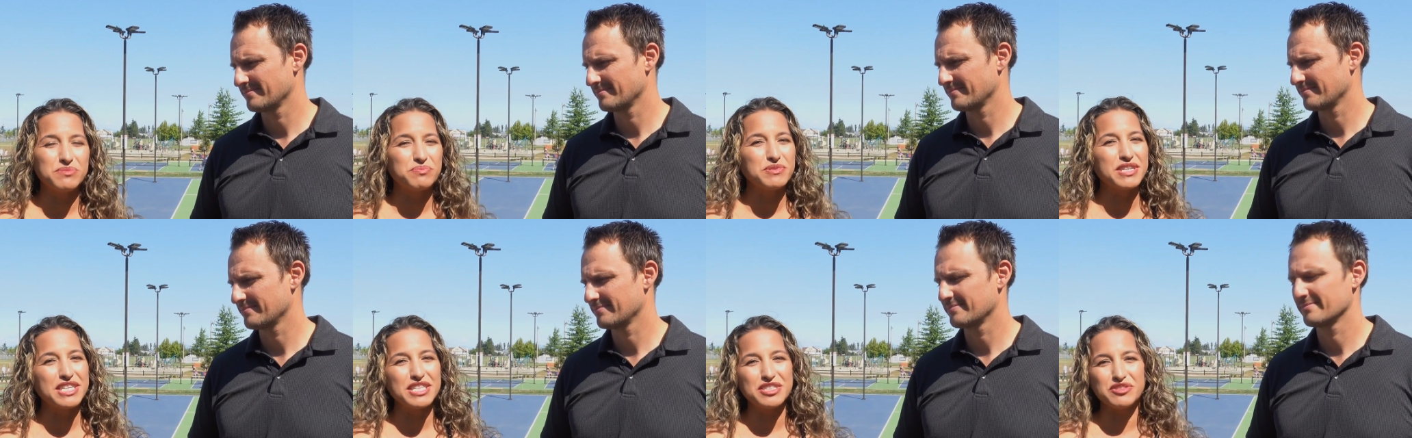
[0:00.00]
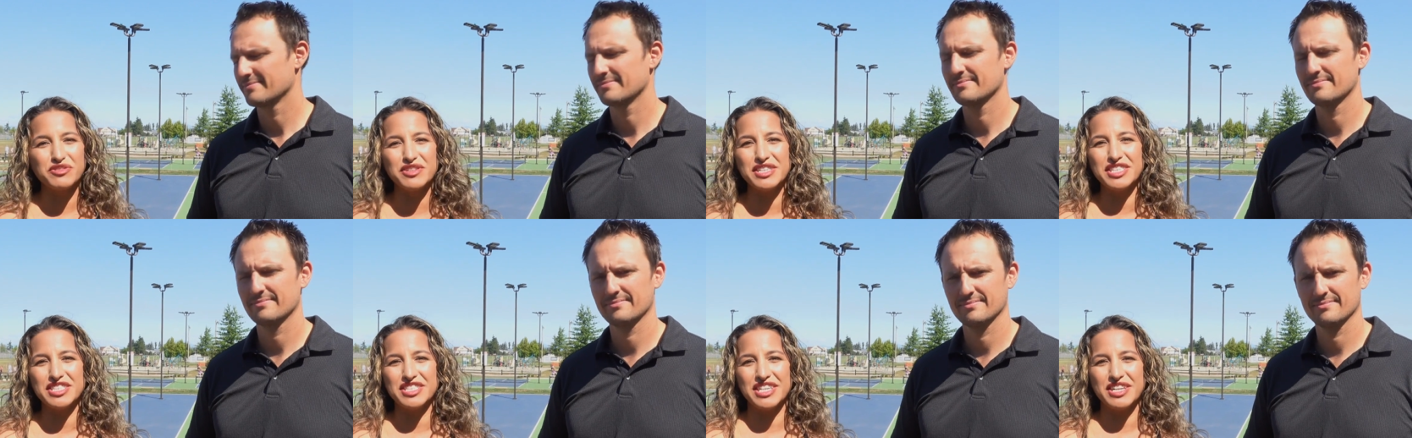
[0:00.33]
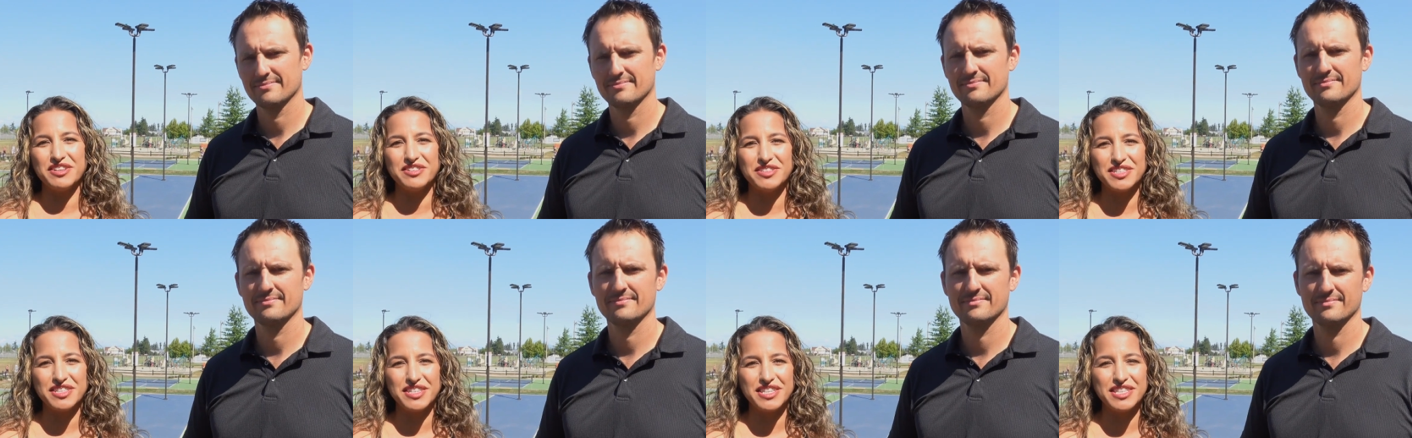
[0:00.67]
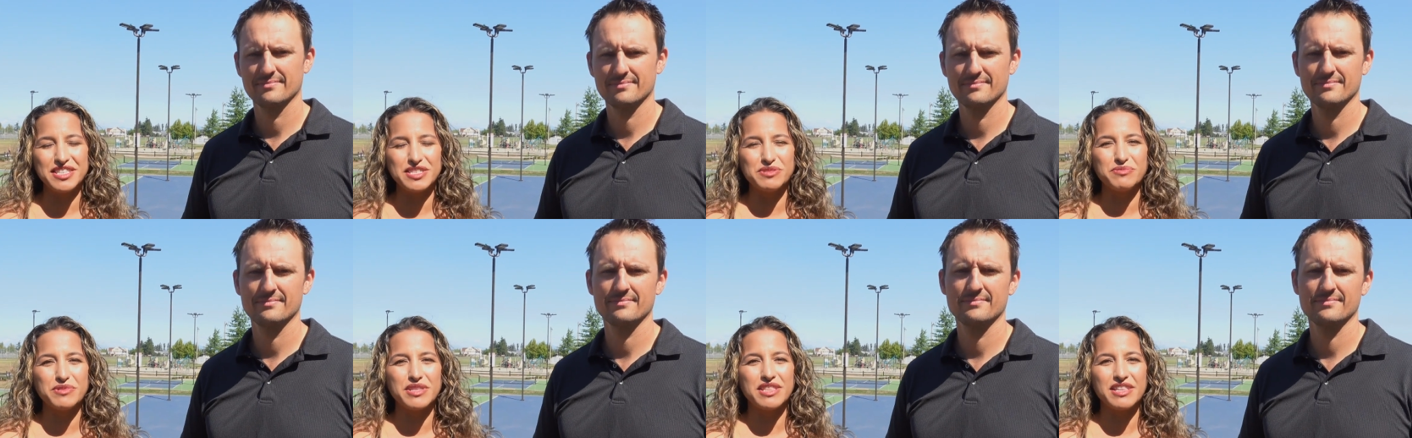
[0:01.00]
Speaker 1: please reach out to us.
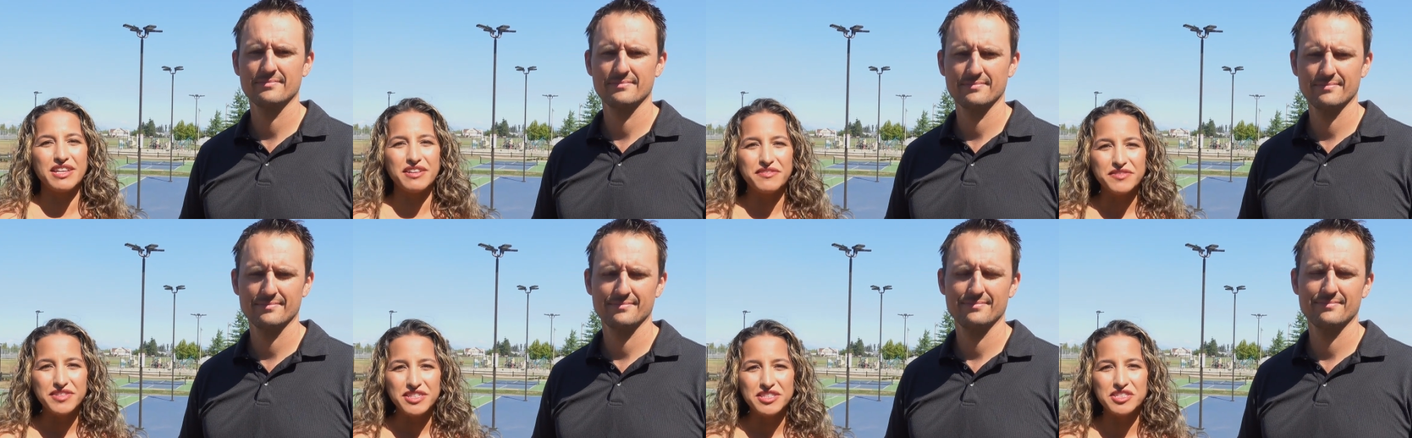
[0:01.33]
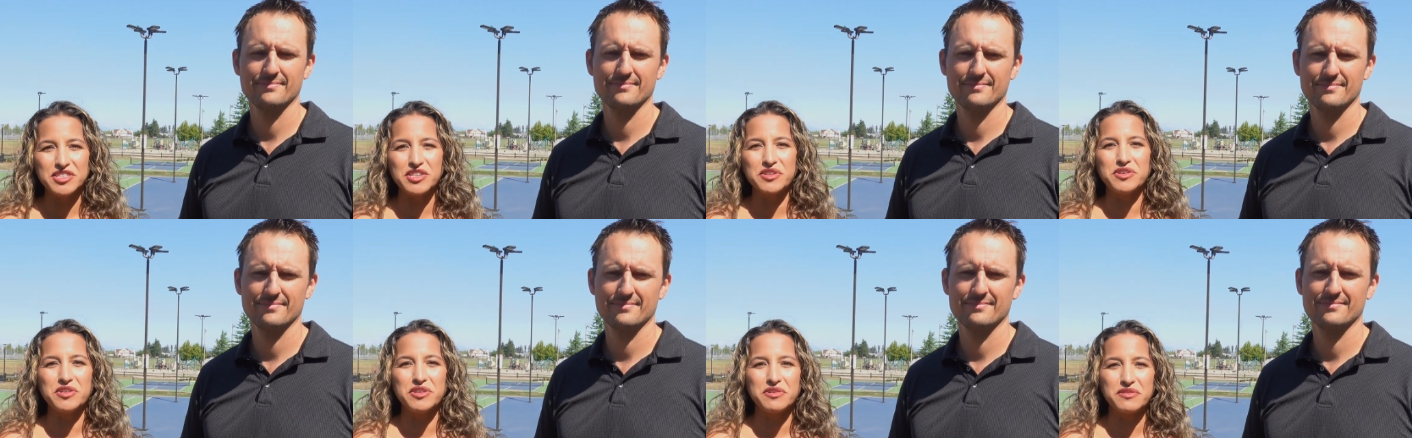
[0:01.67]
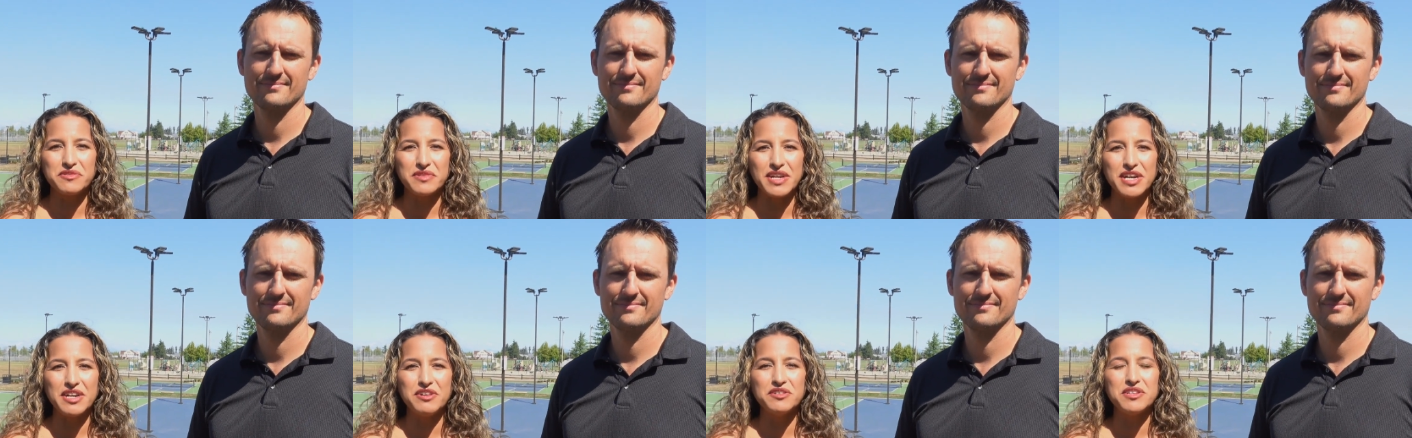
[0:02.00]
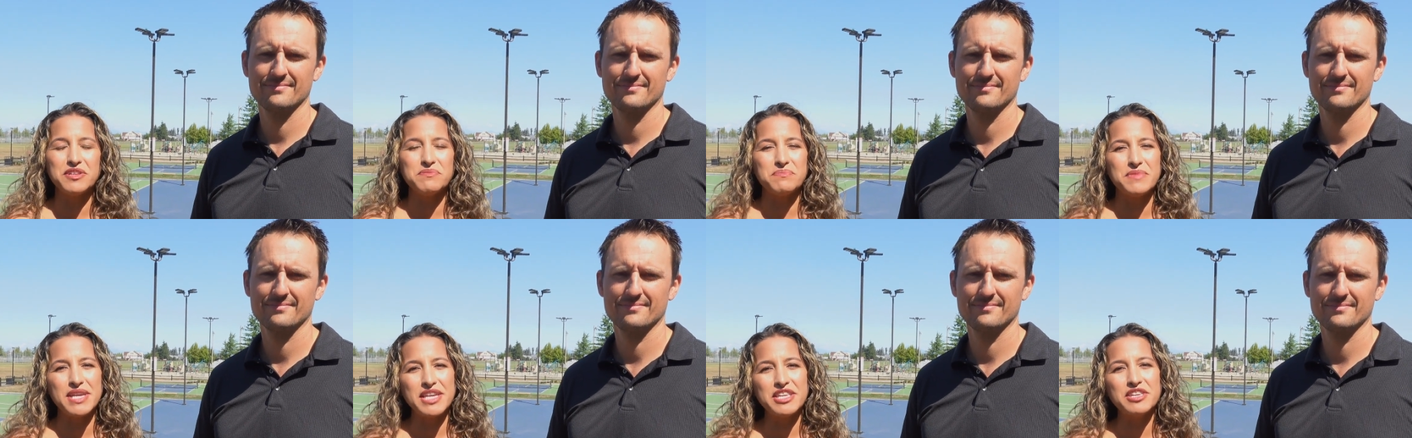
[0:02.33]
We'd love to show you around and
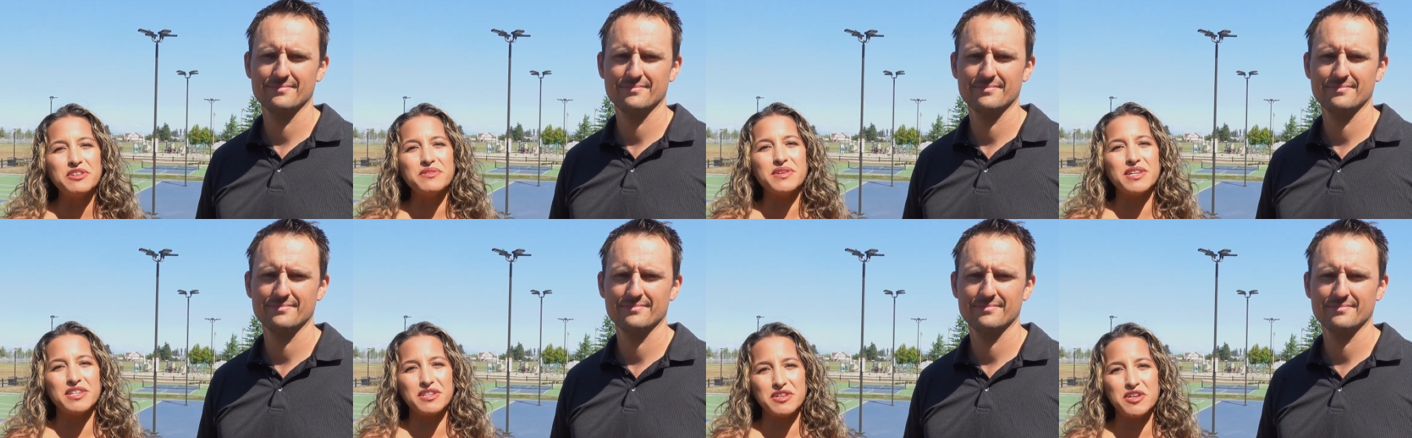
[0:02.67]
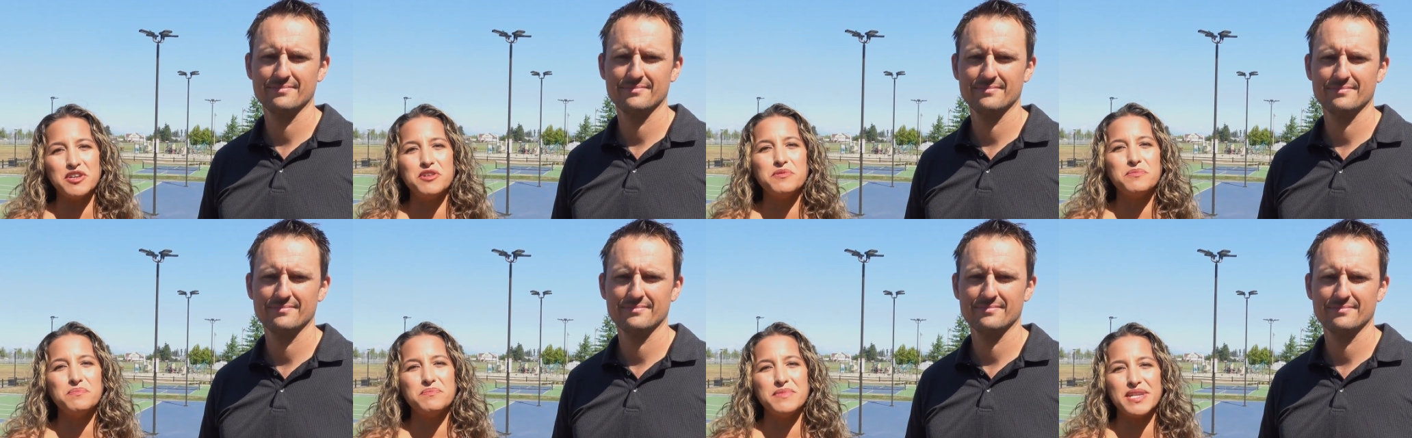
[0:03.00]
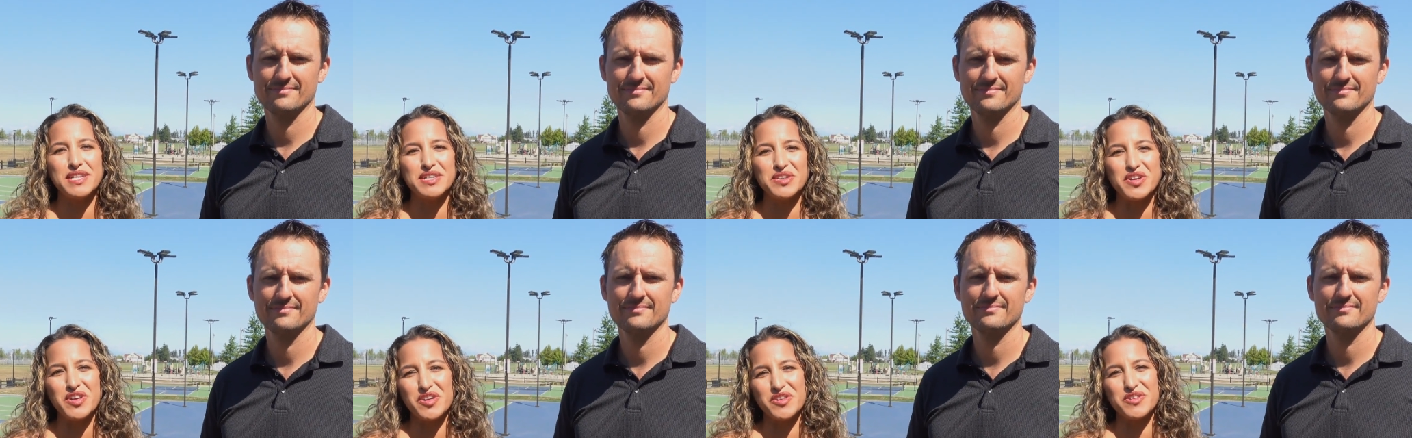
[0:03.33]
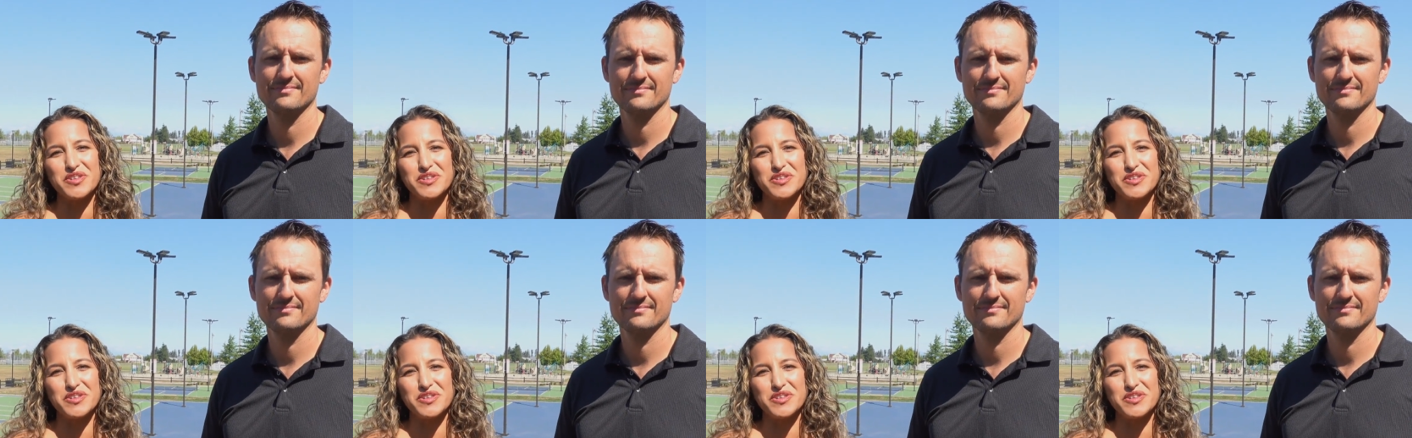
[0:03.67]
make you at home in our